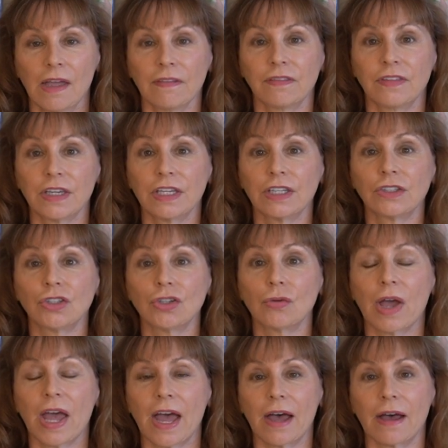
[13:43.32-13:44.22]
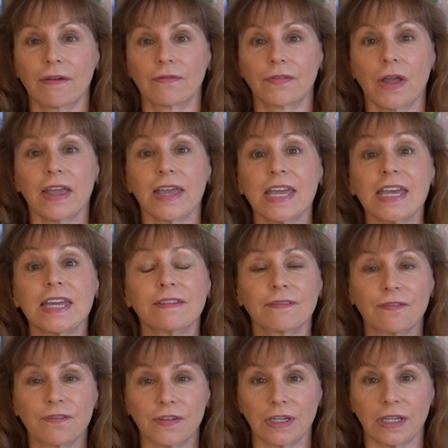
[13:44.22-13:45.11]
then you have
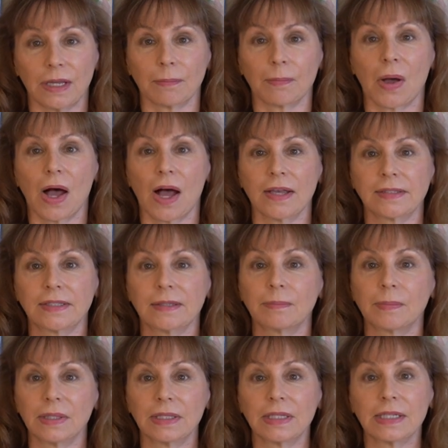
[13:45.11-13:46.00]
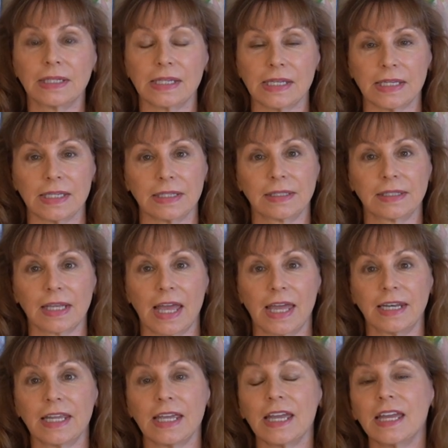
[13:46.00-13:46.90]
infinite possibilities
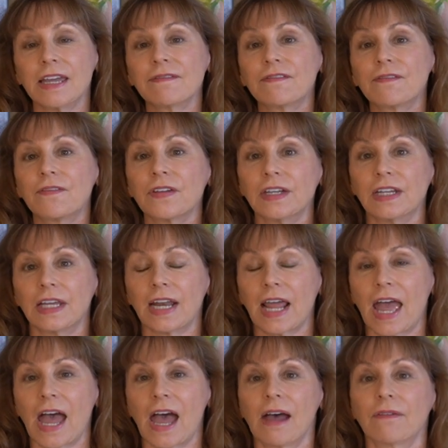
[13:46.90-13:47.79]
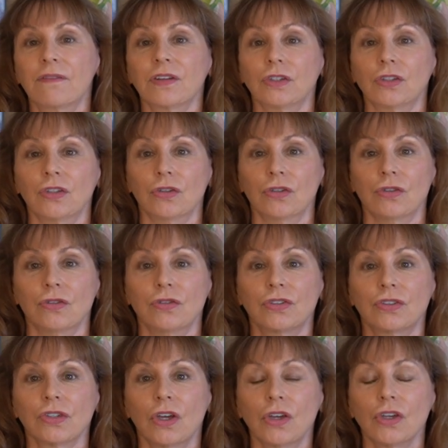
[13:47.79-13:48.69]
and infinite
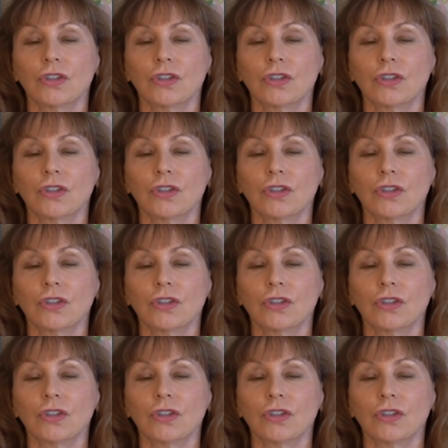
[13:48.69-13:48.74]
avenues